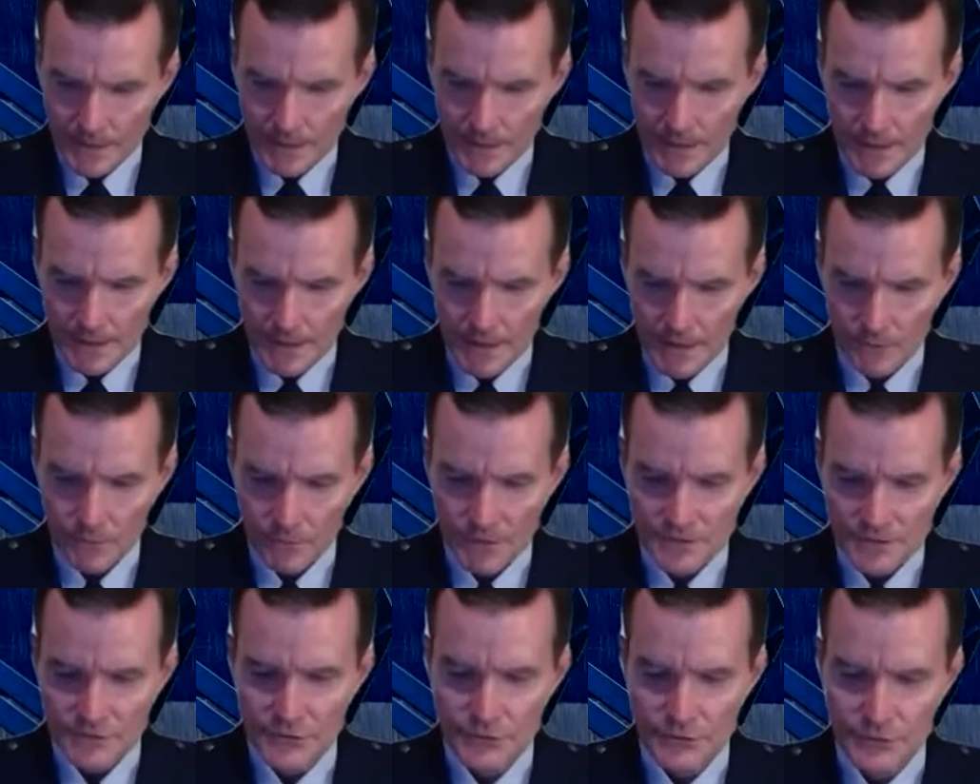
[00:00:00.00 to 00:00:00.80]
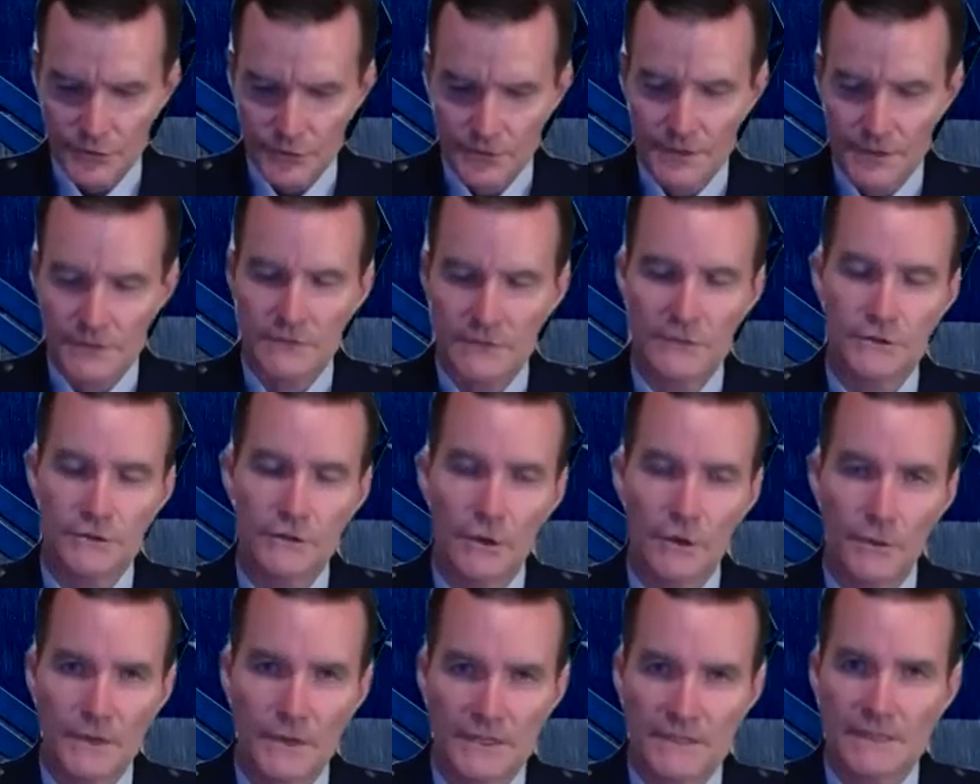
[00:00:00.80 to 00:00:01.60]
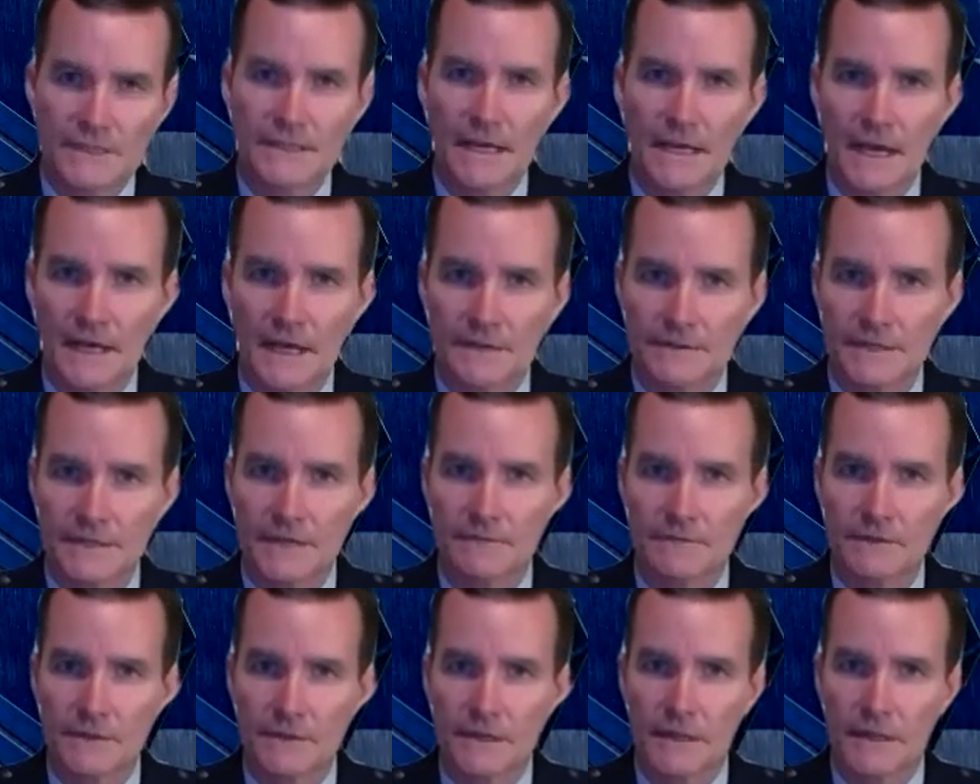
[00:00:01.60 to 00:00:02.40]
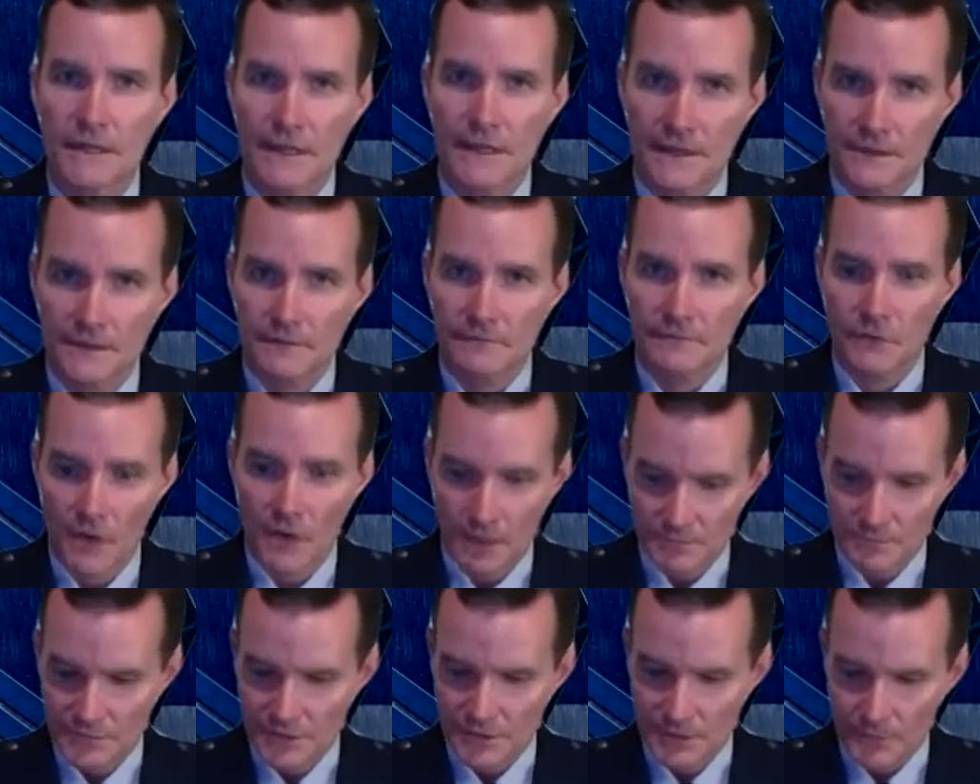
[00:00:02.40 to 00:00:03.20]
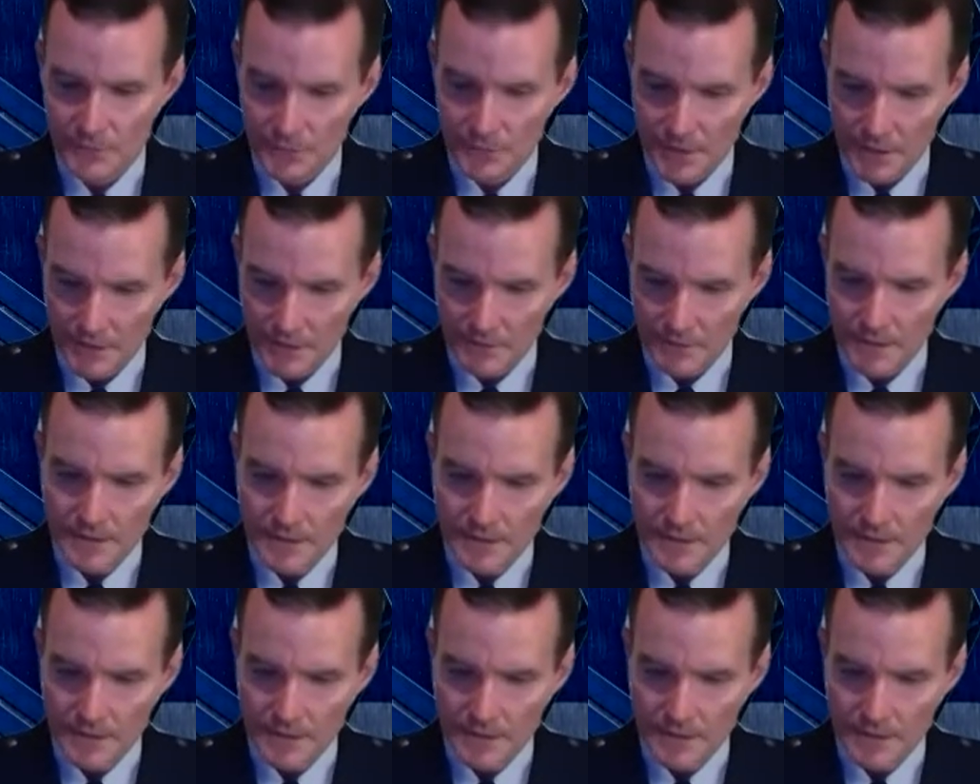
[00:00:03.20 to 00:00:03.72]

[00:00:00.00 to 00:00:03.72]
Rest assured, this is no easy task given the length of Rob's career,